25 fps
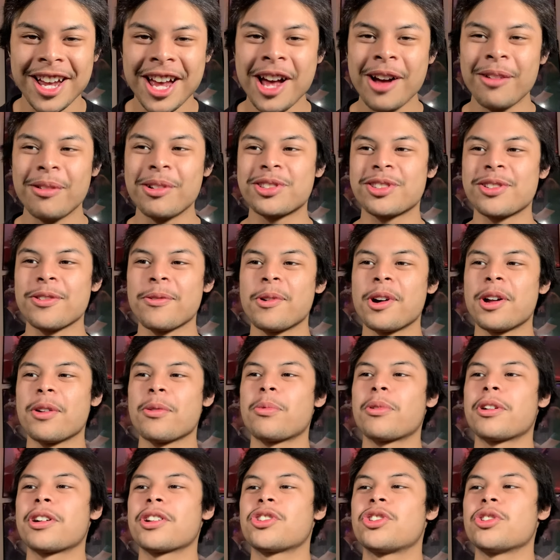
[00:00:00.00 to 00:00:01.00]
was the one
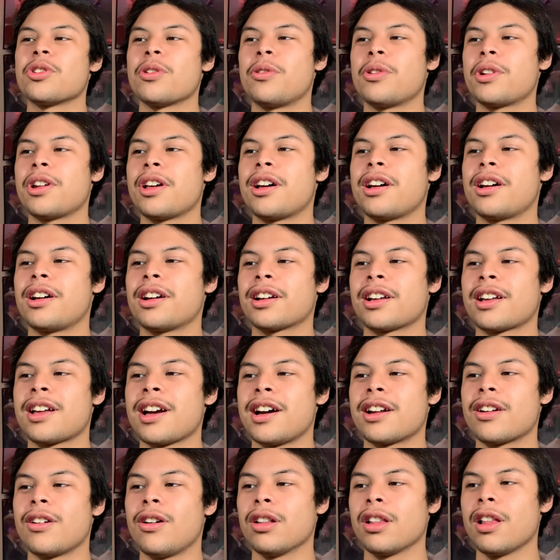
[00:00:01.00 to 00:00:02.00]
where Jonah
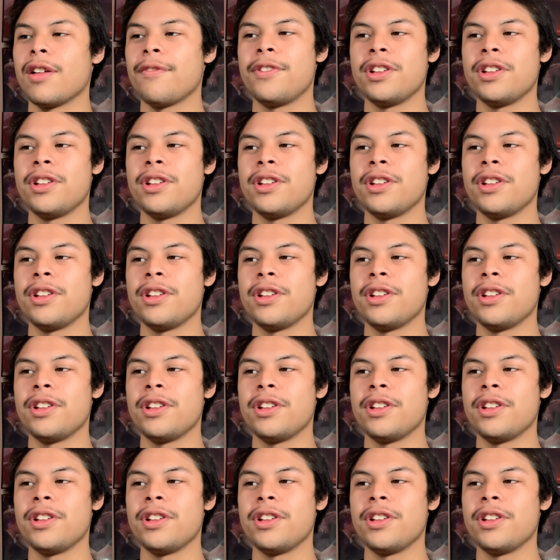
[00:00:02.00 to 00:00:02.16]
got all of